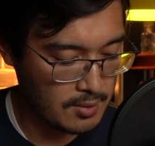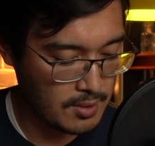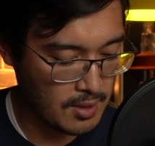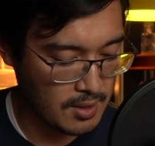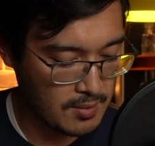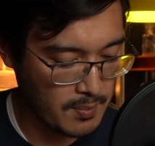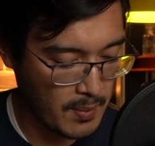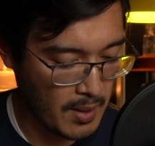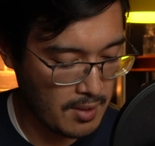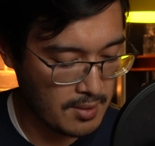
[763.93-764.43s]

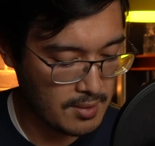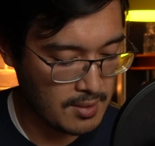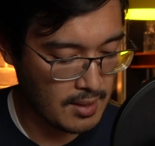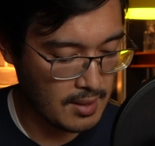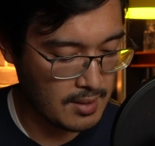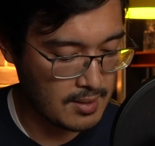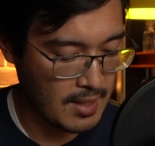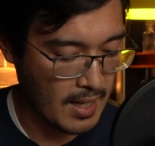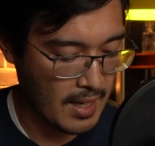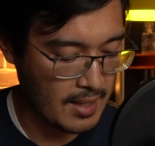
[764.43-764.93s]

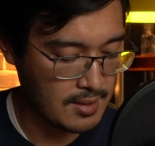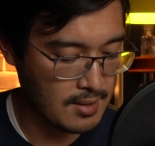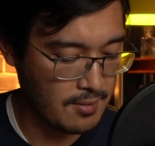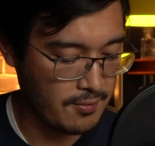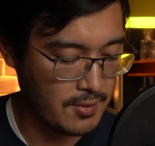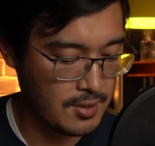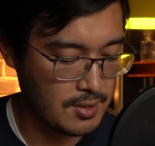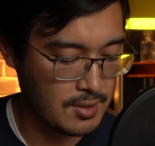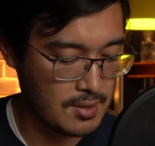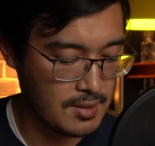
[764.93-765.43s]
transparency, and tax
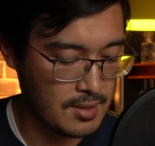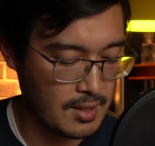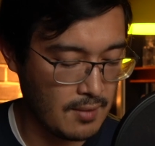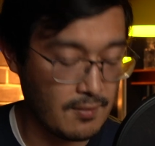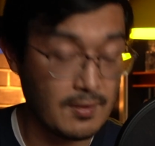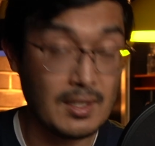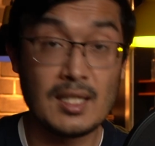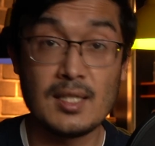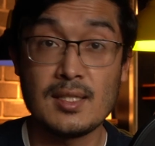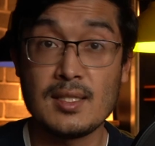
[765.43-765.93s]
efficiency
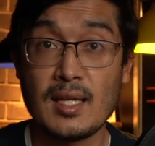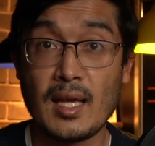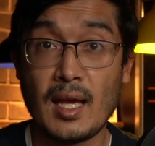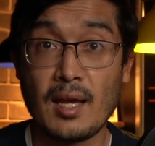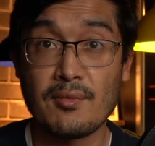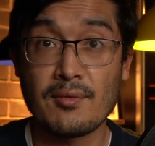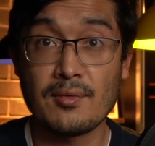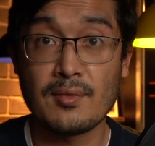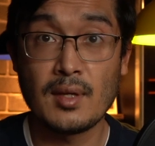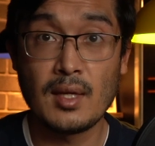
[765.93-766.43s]
of an
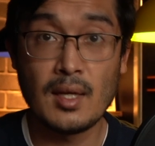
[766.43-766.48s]
ETF.